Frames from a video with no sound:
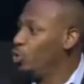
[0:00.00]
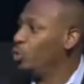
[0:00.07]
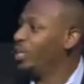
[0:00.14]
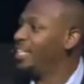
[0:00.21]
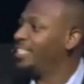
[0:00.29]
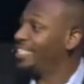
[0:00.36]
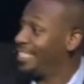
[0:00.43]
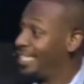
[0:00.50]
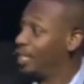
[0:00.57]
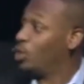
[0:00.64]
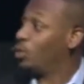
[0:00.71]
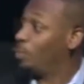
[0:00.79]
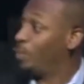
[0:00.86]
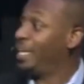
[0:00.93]
can
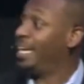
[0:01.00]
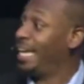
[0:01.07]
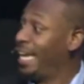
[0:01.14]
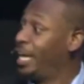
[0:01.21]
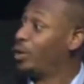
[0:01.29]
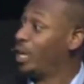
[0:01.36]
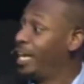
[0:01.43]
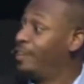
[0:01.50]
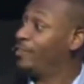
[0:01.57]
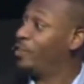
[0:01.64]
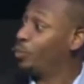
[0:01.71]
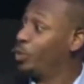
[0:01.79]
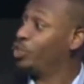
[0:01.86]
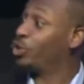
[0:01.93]
still be here
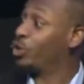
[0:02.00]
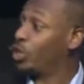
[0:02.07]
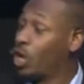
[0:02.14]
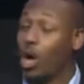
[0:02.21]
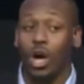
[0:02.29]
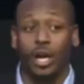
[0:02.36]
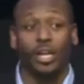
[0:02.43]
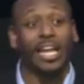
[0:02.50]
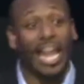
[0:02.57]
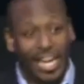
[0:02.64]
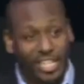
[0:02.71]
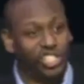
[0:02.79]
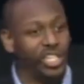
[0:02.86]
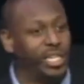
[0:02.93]
even when you're gone
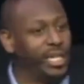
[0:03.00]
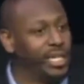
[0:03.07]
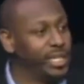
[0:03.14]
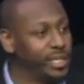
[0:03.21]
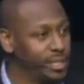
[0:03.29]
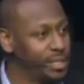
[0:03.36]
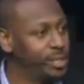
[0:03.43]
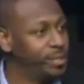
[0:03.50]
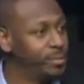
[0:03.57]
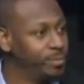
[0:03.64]
like she is.